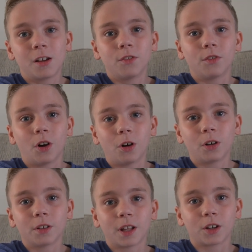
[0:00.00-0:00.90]

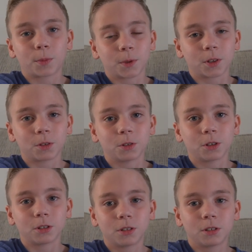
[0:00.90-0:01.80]
vault, and that was pretty
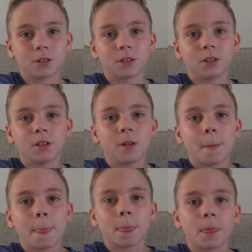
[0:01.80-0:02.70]
cool.
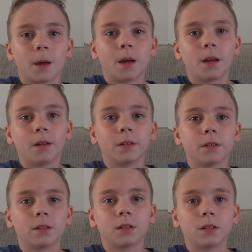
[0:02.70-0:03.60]

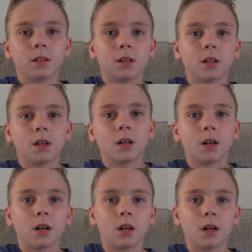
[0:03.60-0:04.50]
Then
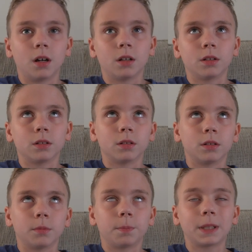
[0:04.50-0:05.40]

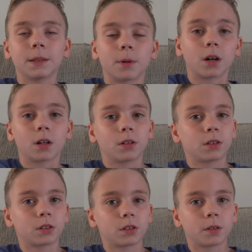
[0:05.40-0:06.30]
on
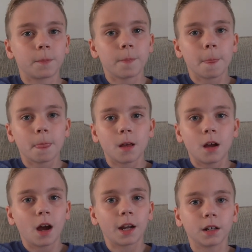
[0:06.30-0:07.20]
P-bars,
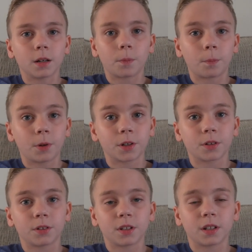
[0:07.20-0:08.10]
I did a pretty
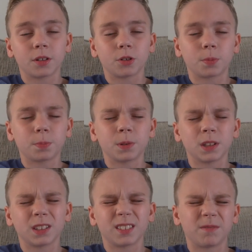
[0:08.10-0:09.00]
good routine. It was
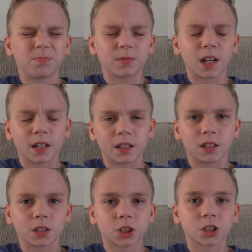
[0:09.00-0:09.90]
pretty
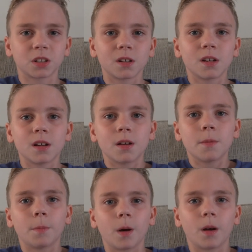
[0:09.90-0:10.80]
tight-ish,
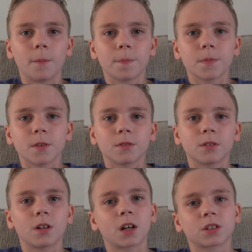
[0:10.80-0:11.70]
but
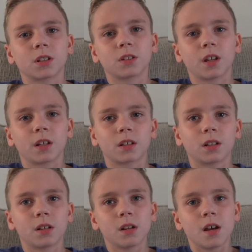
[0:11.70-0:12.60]
deductions,
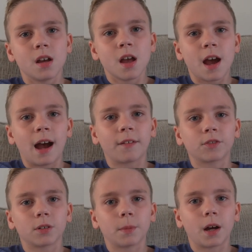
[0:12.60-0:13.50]
like
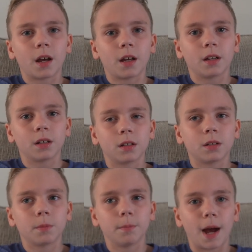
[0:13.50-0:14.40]
after my
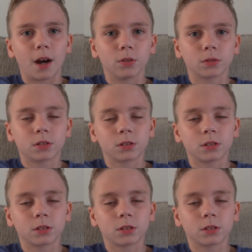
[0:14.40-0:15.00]
mount,